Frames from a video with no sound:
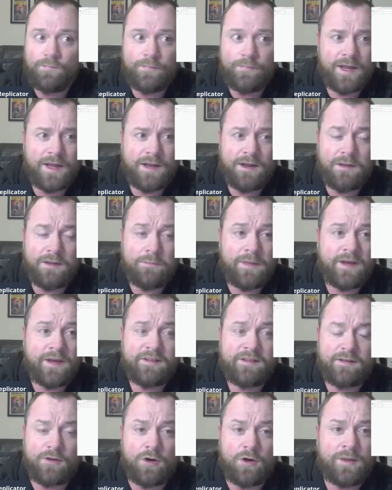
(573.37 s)
Man, it
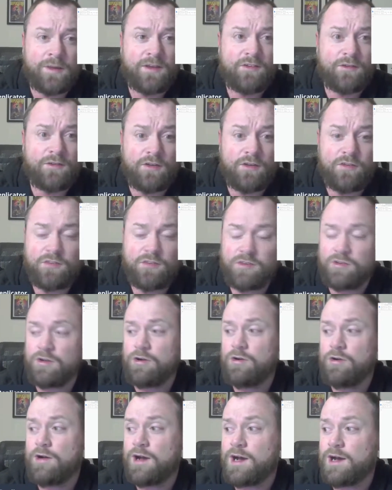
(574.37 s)
makes comics
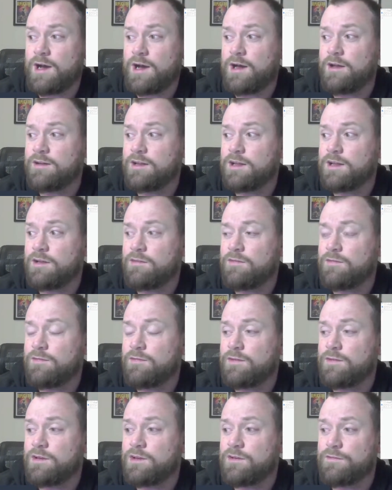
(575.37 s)
so hard if
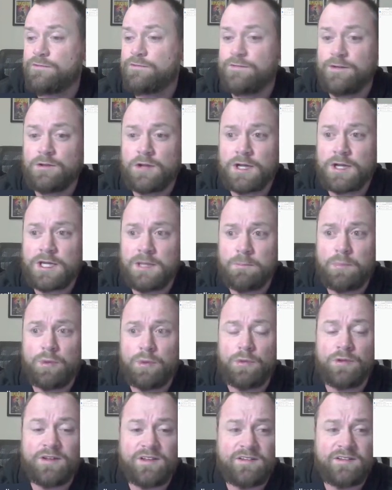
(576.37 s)
you feel like you're
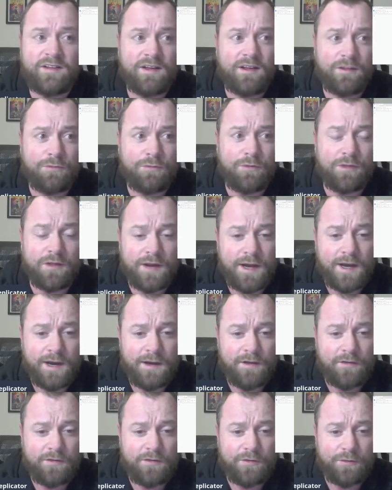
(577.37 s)
pulling teeth with an
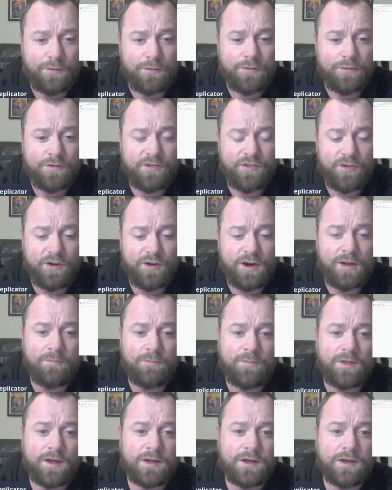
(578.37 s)
artist all the time.